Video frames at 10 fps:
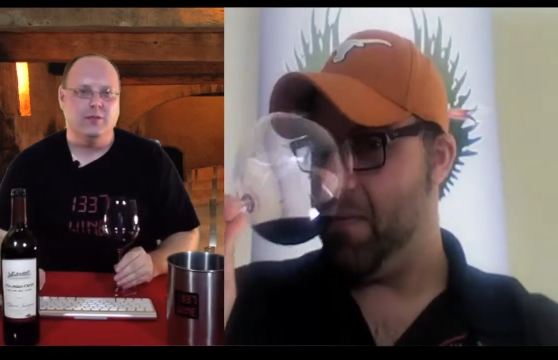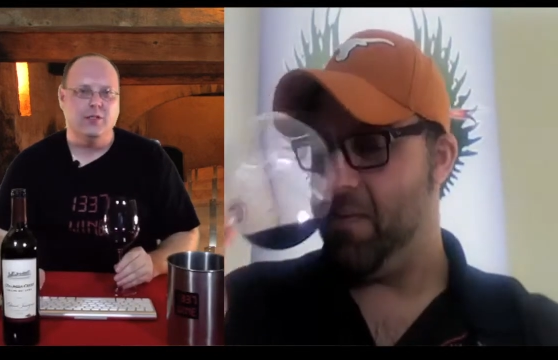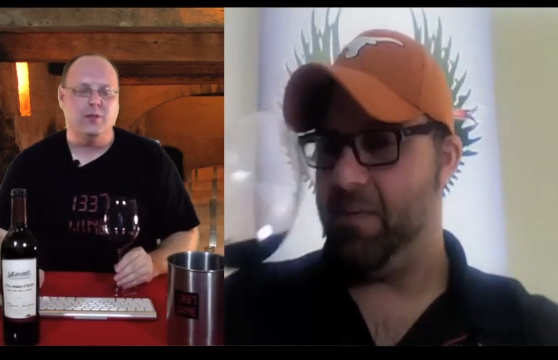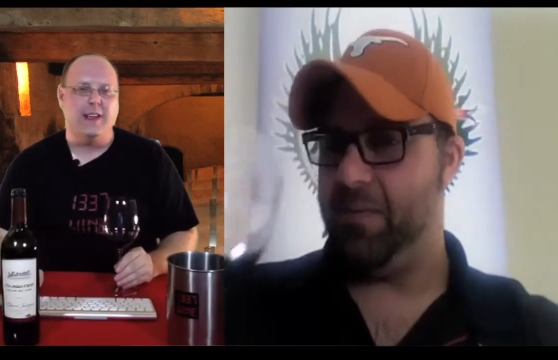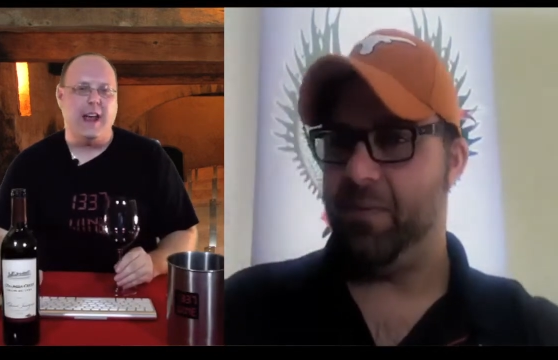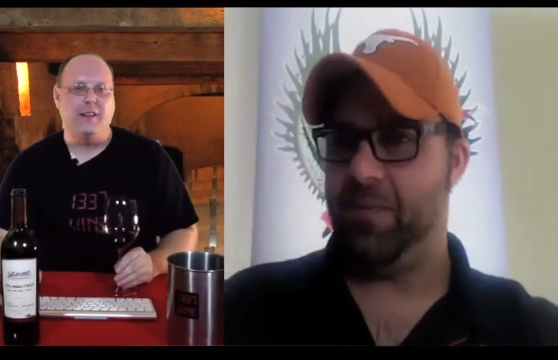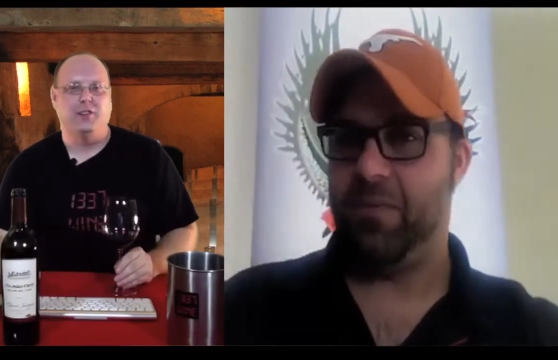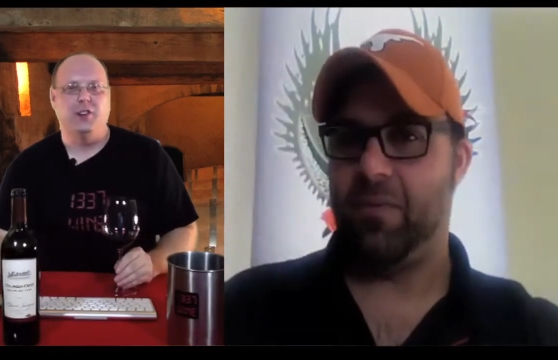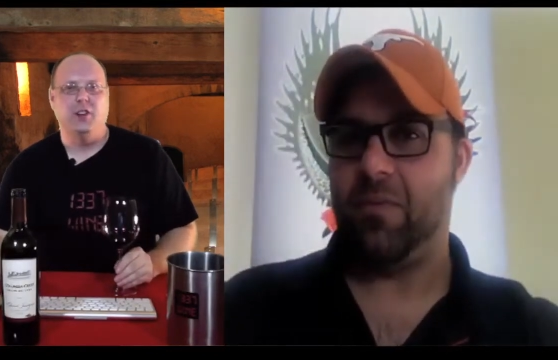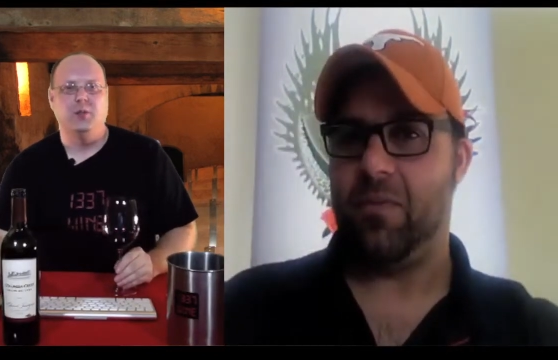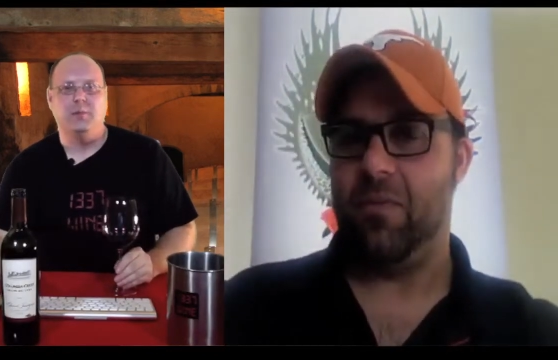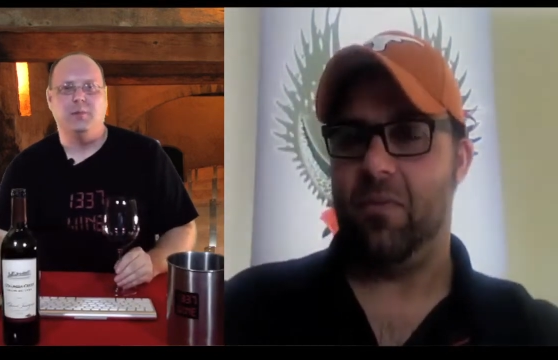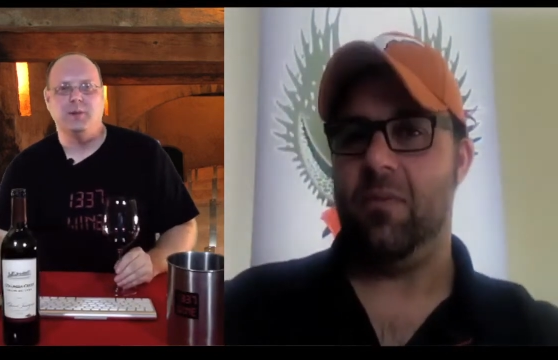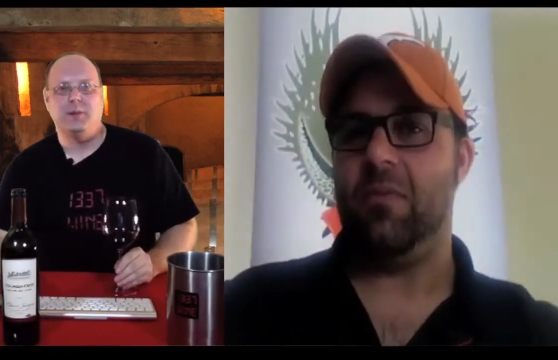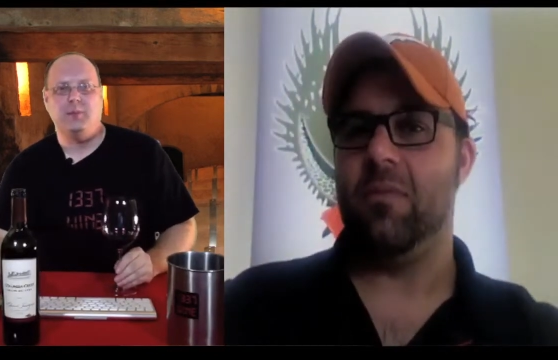Speaker 1: two in the afternoon when
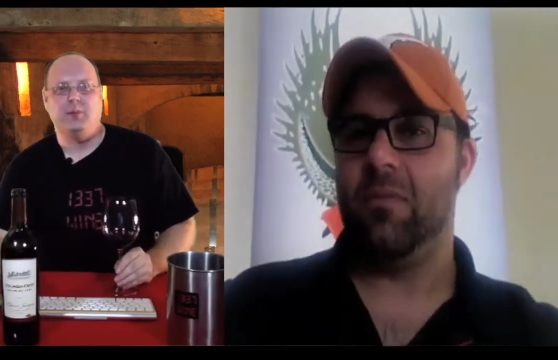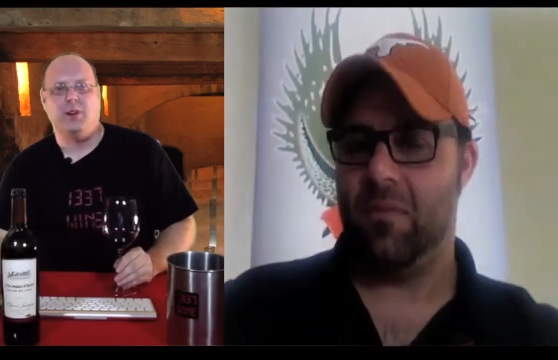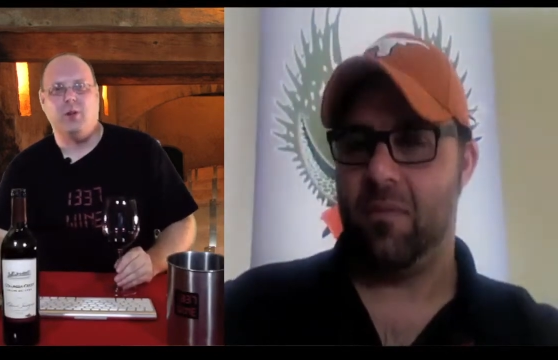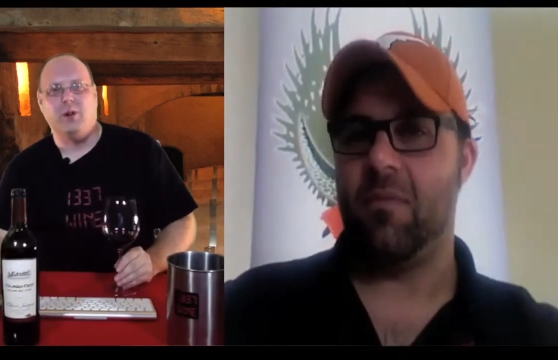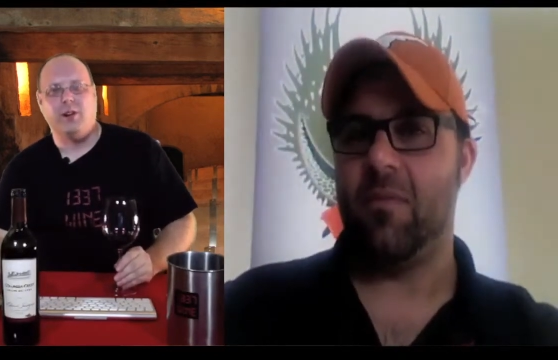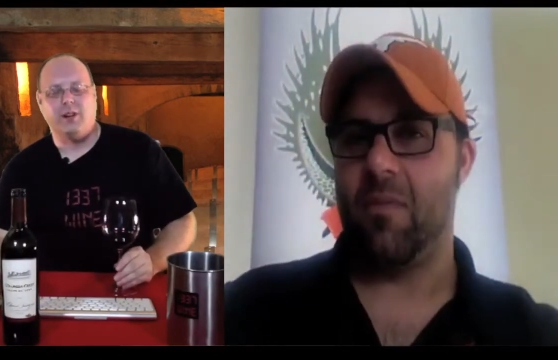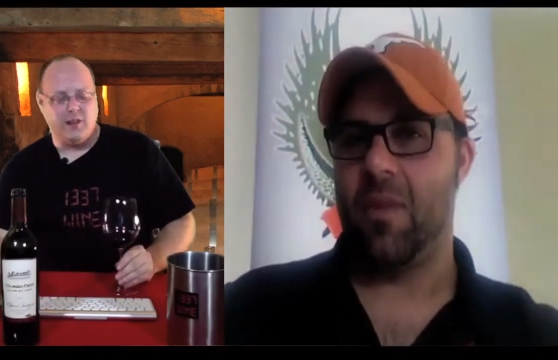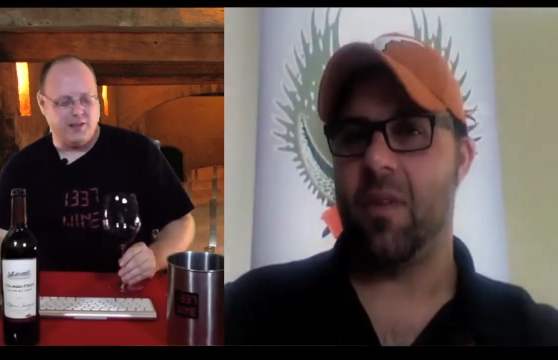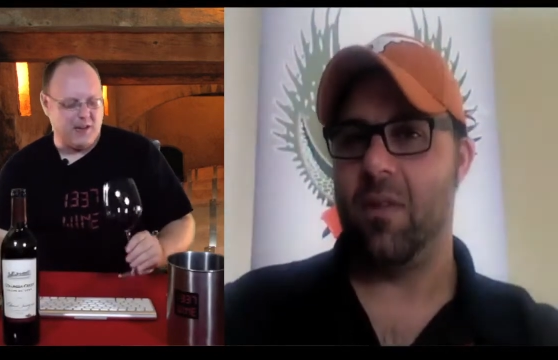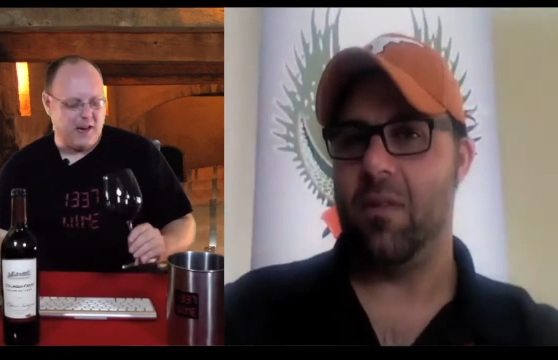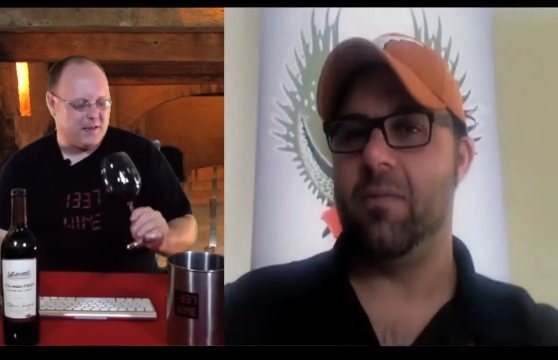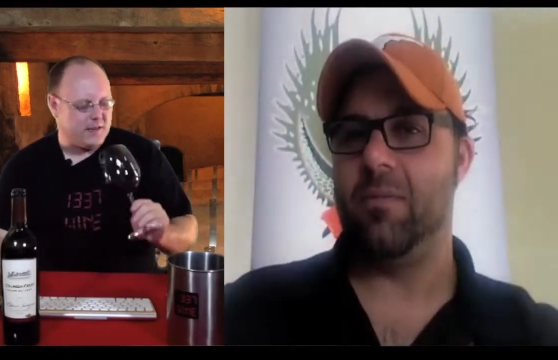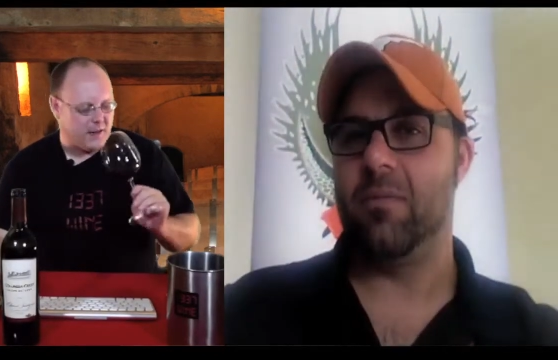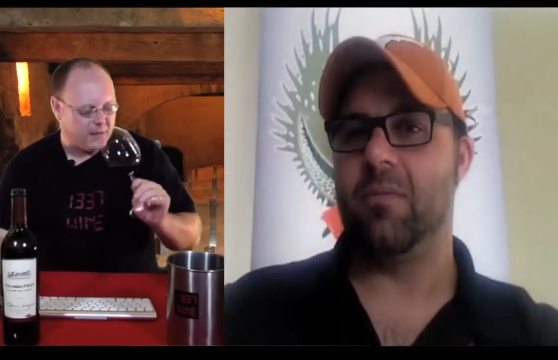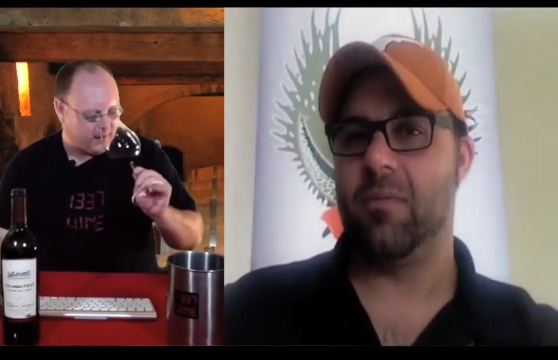most people are at work in the states.
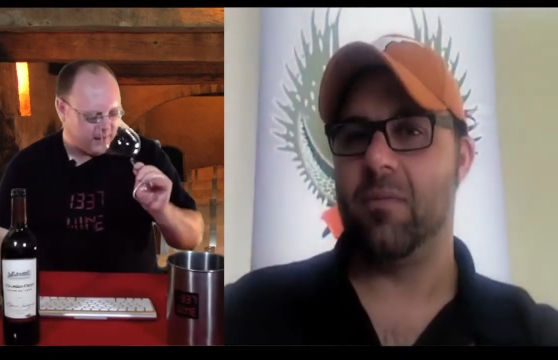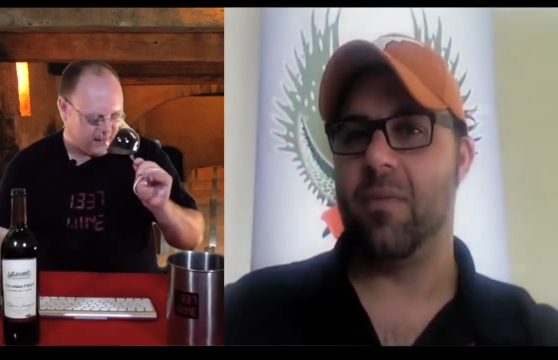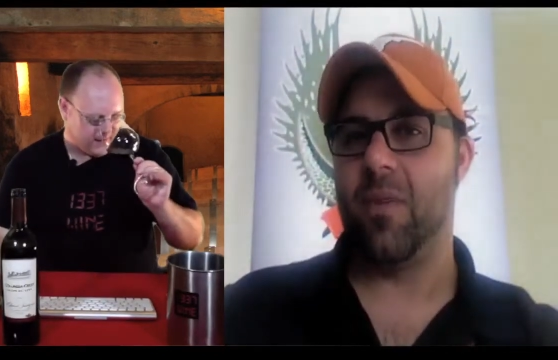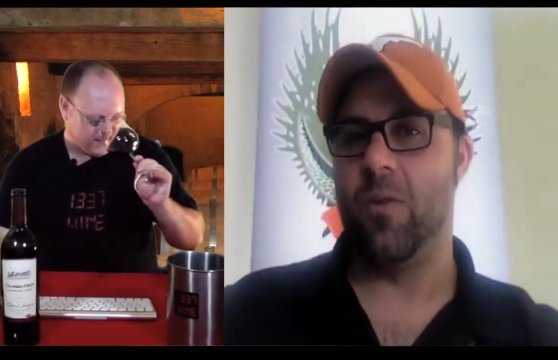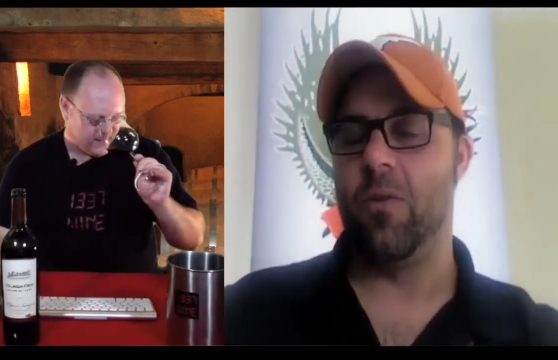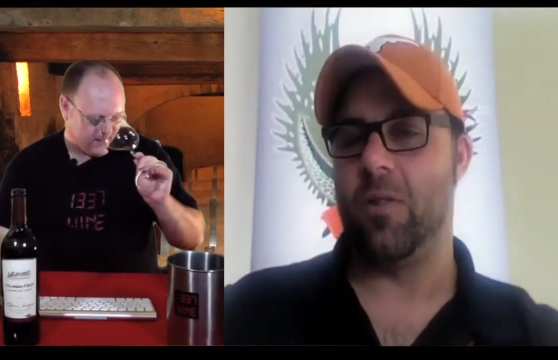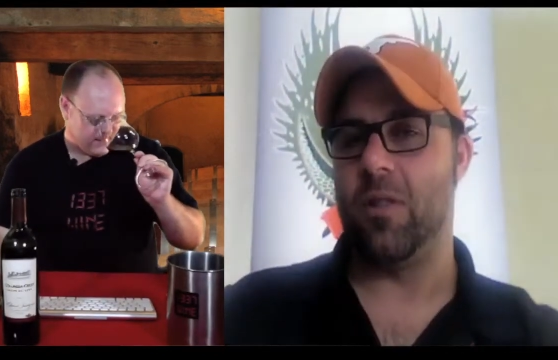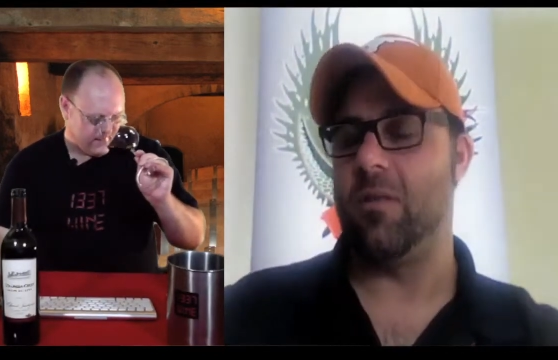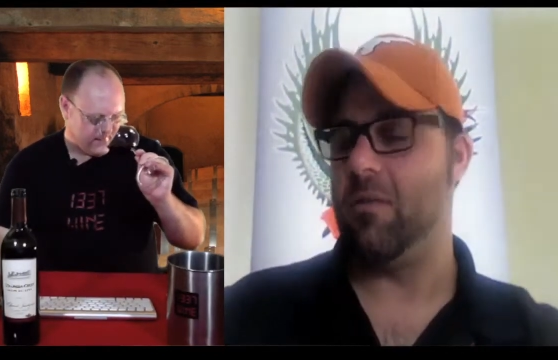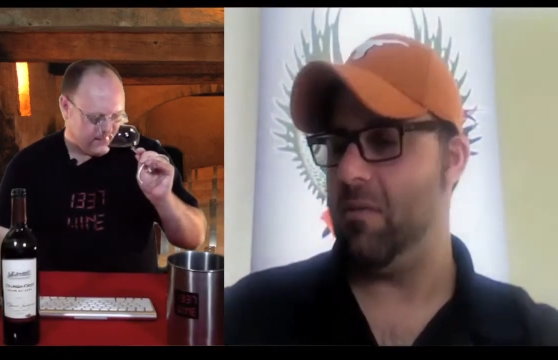So, of course.